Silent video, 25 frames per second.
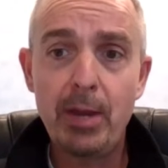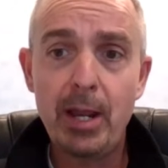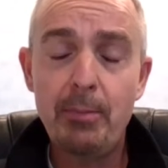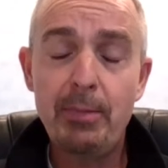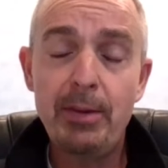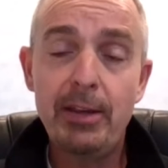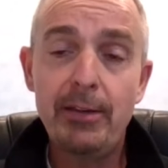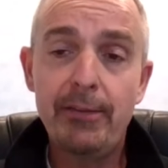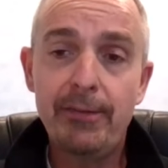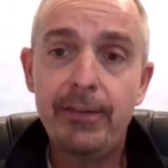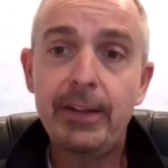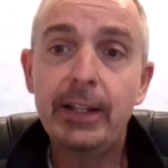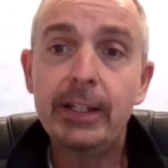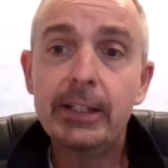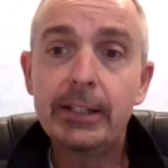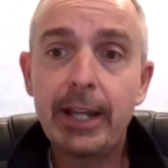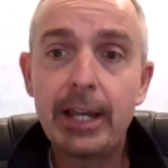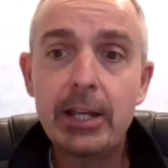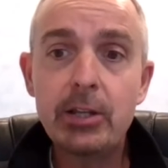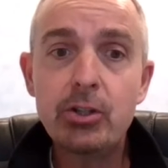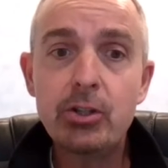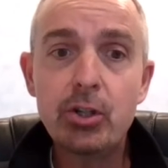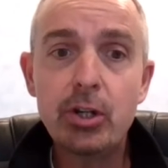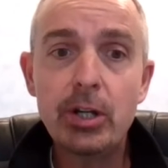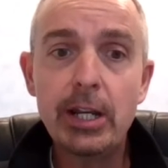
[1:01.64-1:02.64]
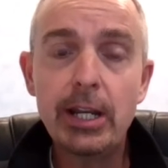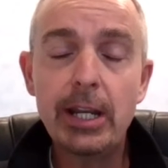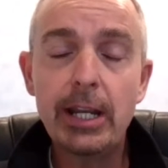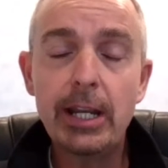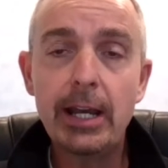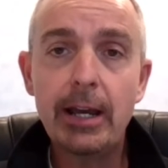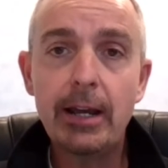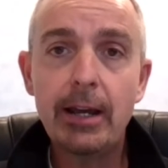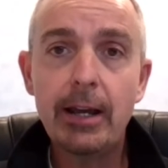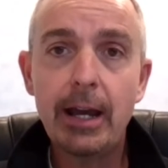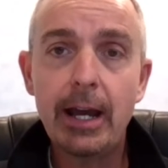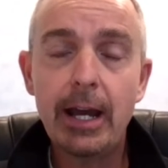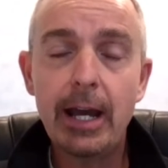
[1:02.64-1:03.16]
maybe a field
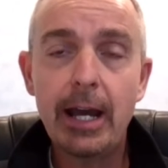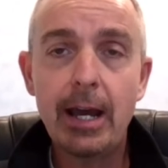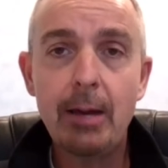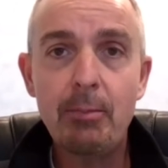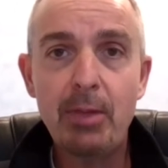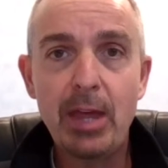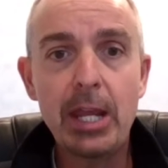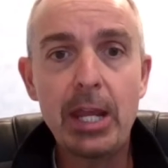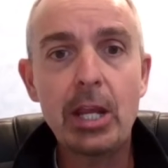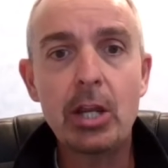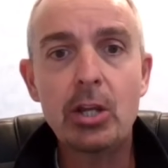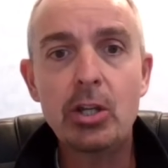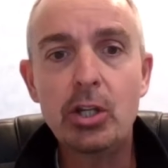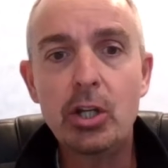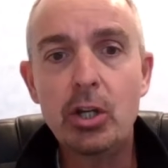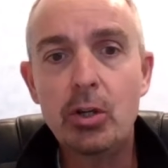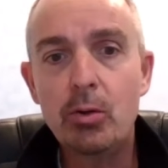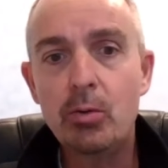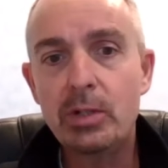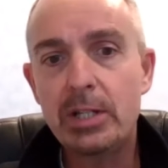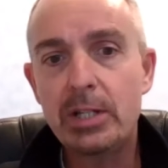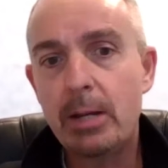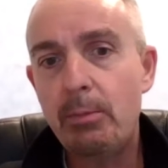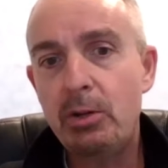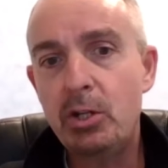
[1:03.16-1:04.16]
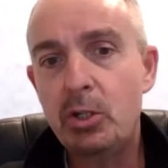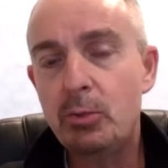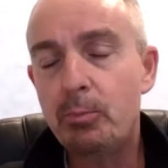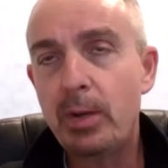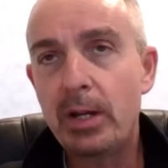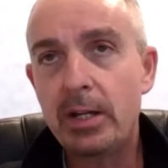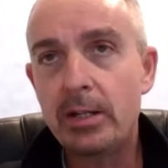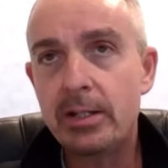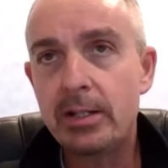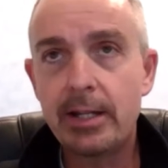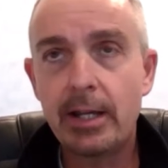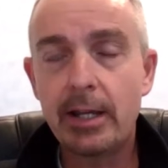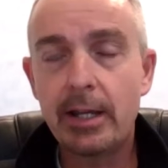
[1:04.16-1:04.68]
engineer, they can use
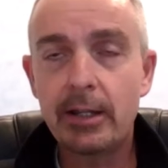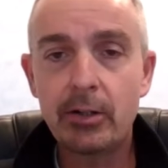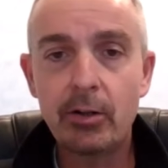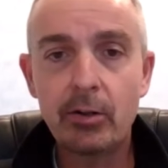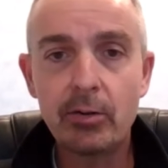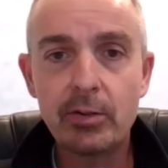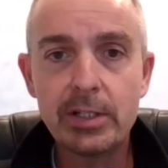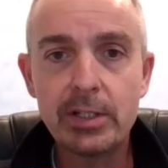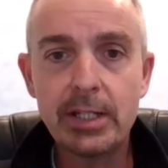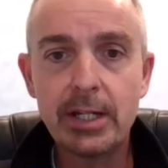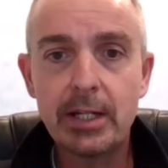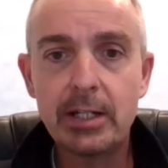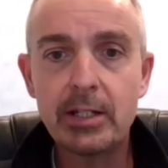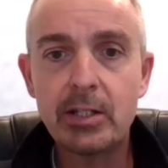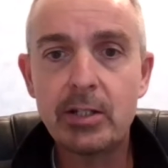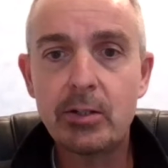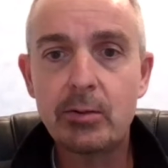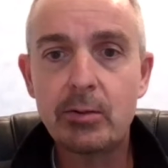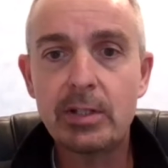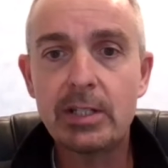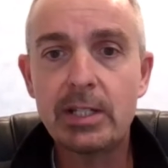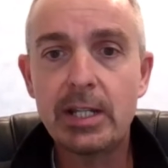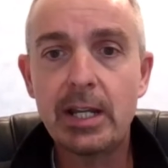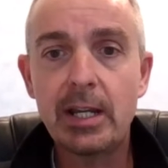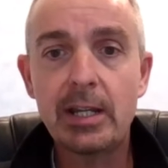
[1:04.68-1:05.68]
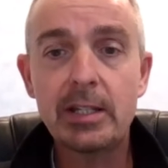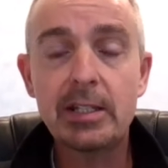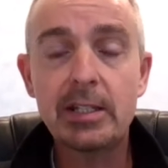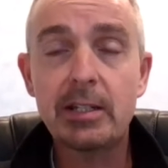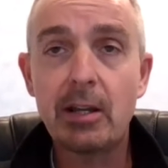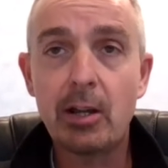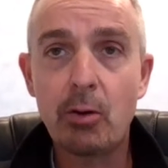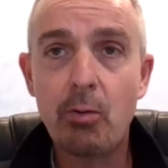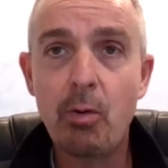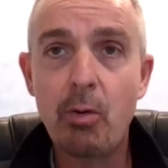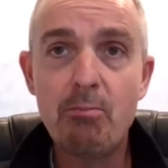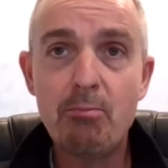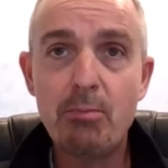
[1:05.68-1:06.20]
image-based diagnostics to assess
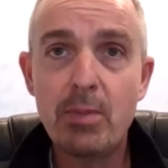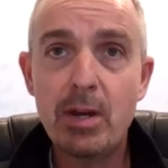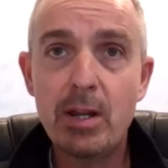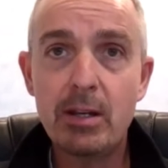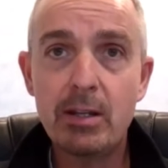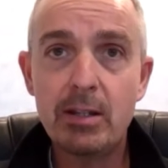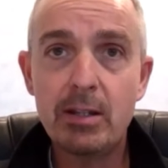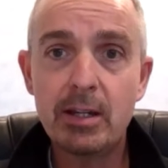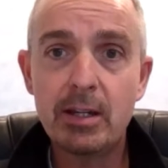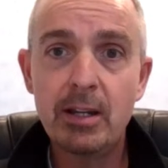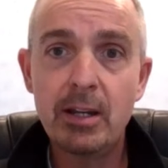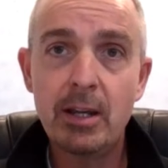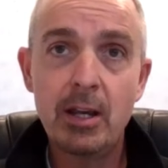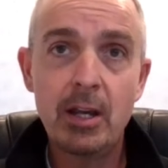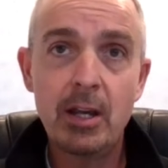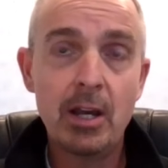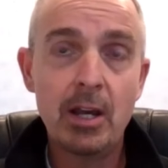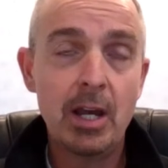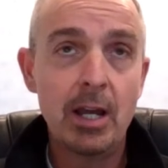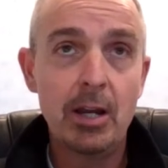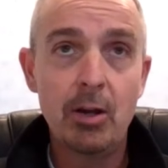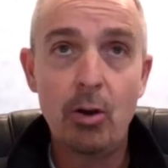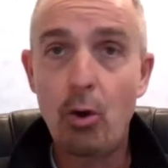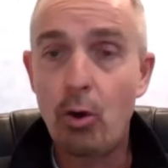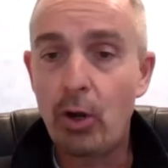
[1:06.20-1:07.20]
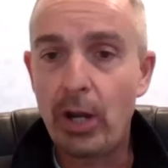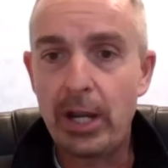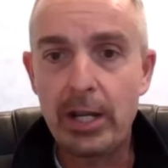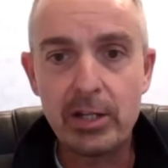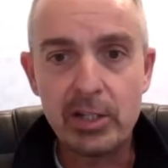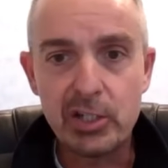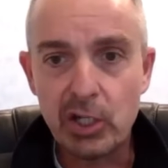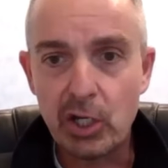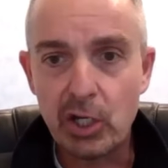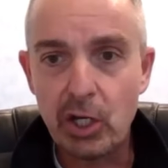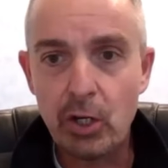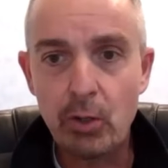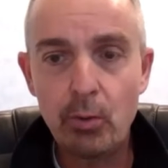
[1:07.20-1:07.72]
equipment, log in
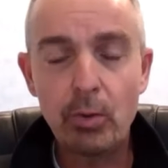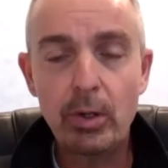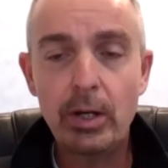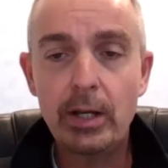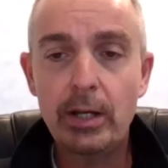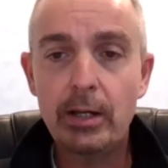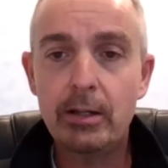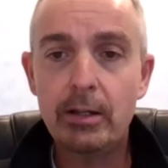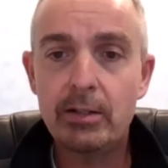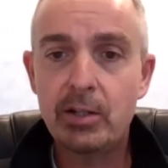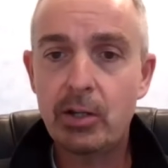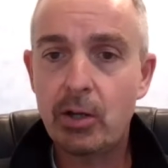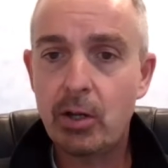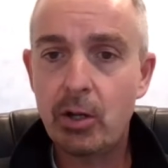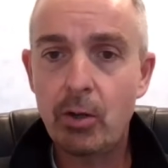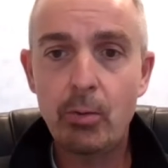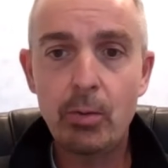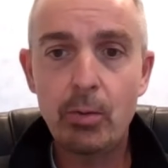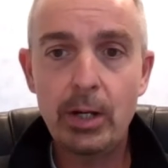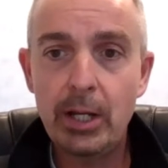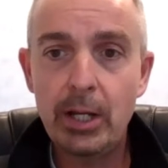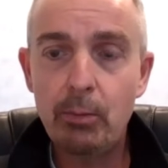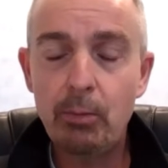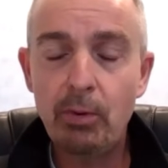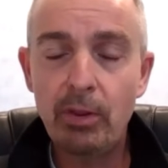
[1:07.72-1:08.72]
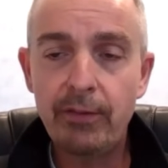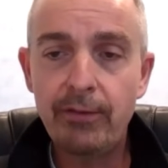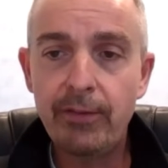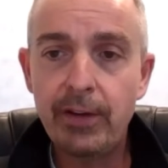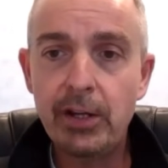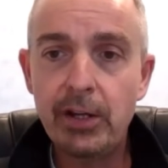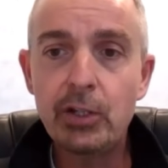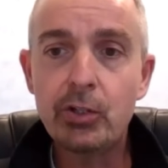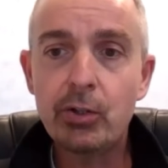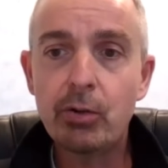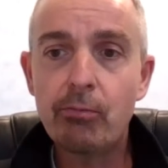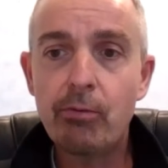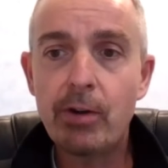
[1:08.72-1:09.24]
securely with
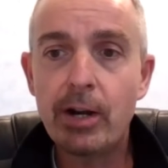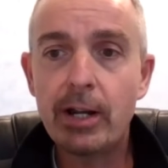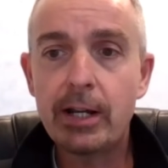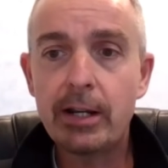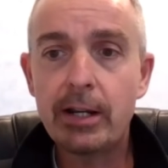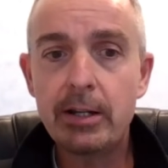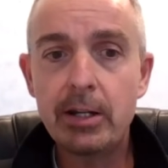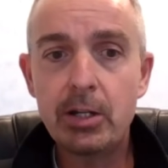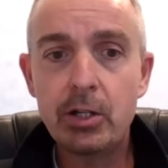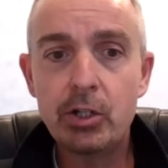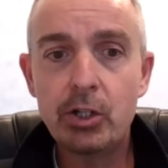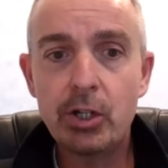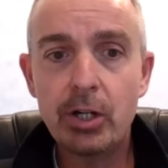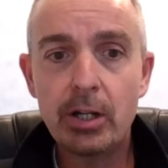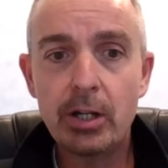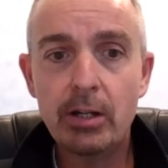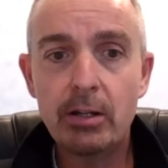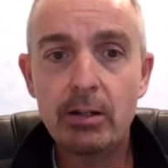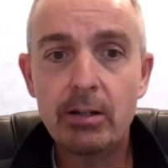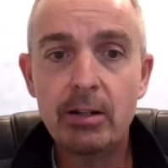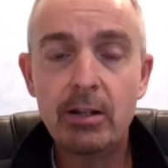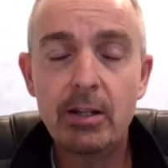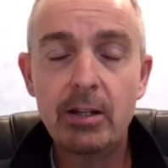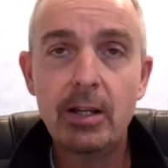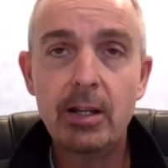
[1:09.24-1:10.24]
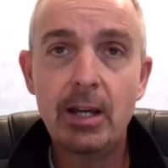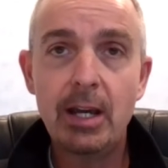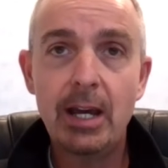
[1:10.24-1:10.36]
facial recognition,